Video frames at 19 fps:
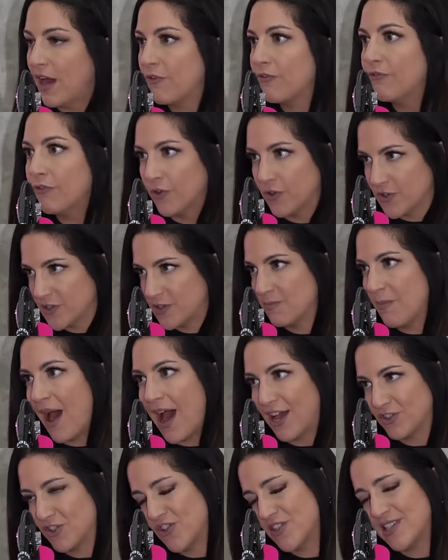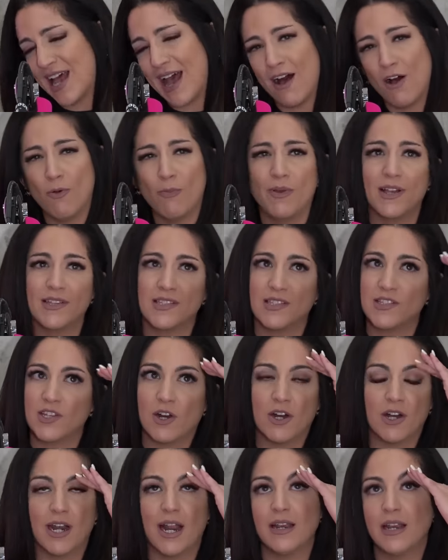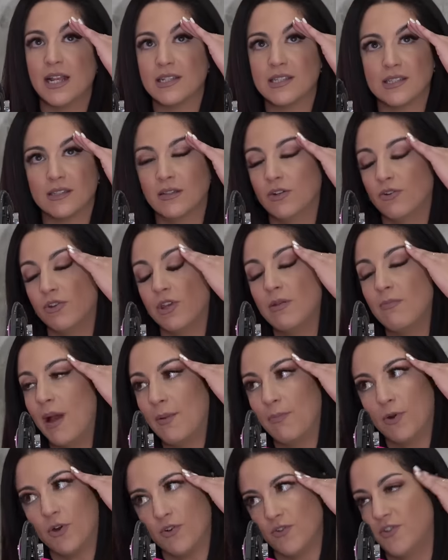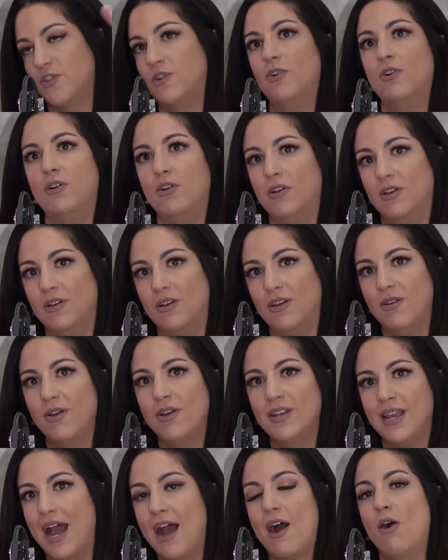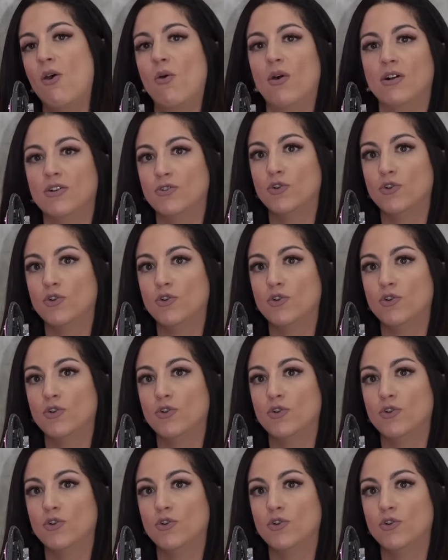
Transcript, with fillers: that first match, Sal, bless his heart, and it's literally my personal now